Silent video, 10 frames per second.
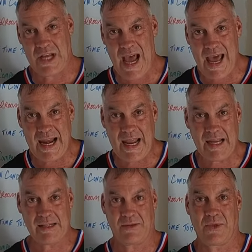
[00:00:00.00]

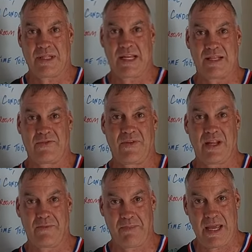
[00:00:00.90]
chatting with these
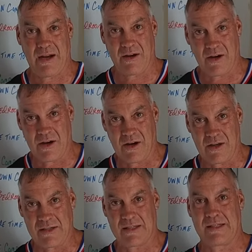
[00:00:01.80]
Filipina
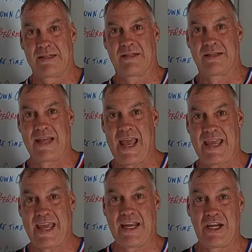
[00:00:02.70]
girls,
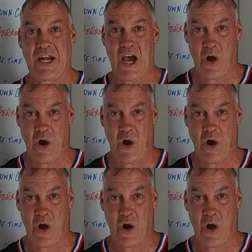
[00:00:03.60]
taking